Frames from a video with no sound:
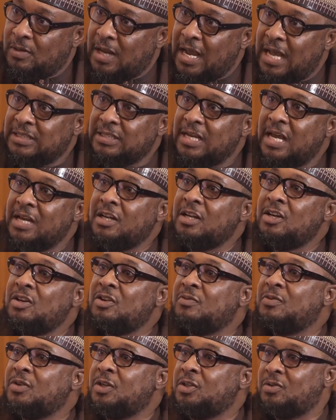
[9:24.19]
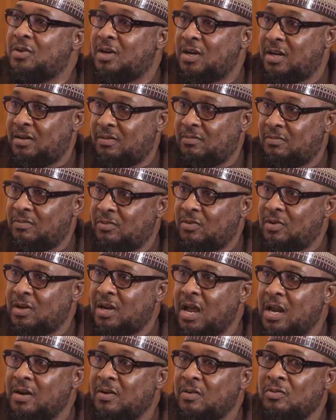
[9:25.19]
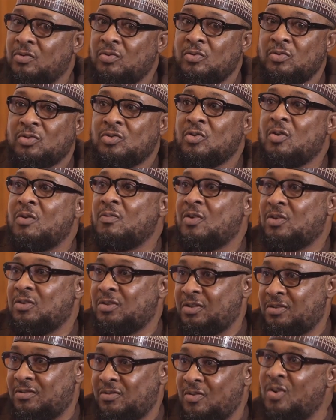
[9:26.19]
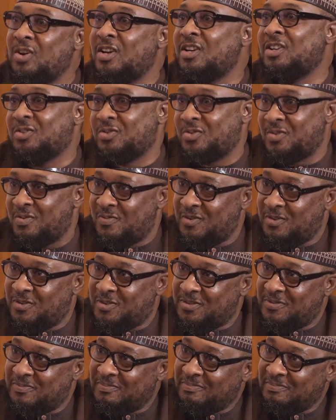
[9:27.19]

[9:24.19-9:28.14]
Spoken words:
as an individual, you can do so much, only so much.